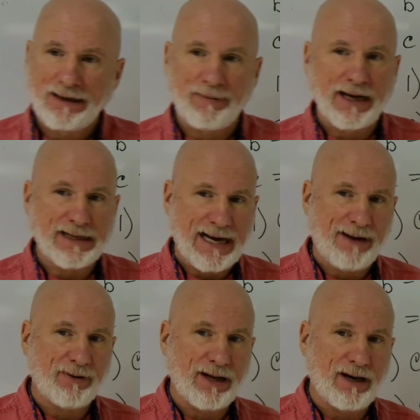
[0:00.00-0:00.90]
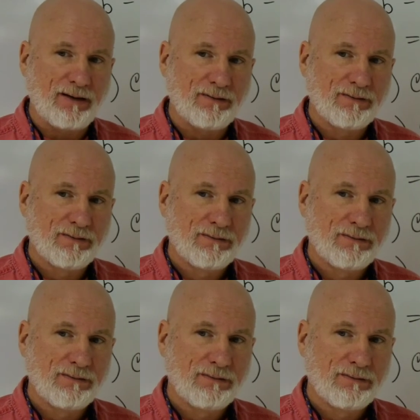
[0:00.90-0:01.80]
Am I in camera there?
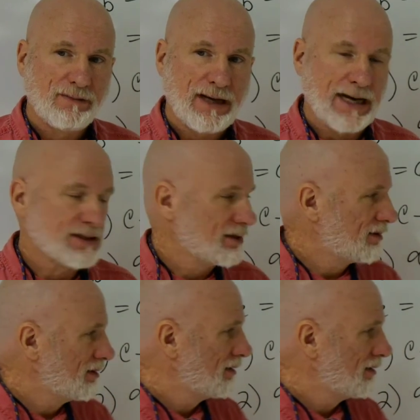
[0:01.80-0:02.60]
Excellent.